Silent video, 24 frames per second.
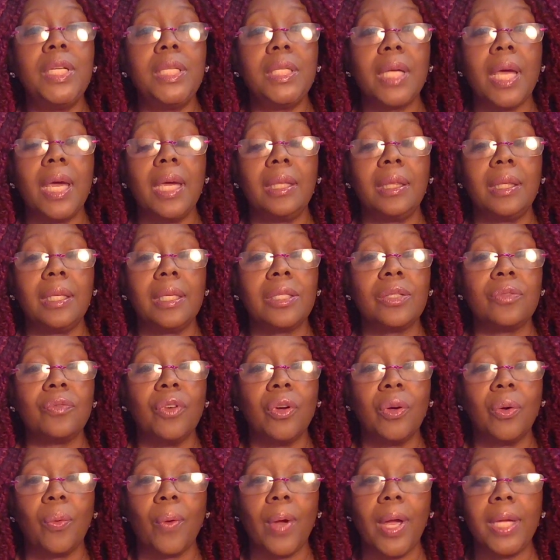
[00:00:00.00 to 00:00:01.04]
we take this
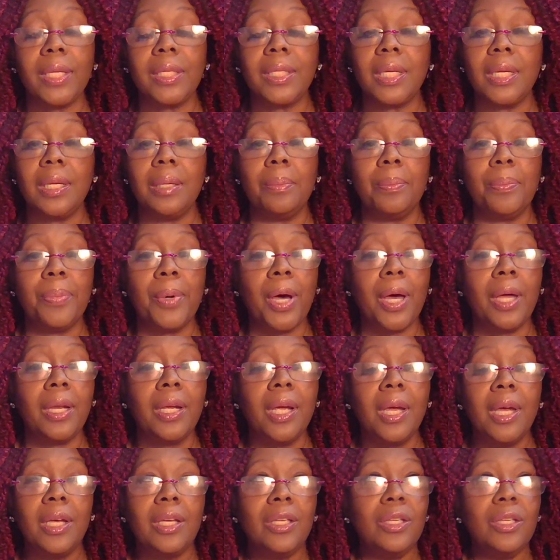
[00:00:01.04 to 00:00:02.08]
for granted, but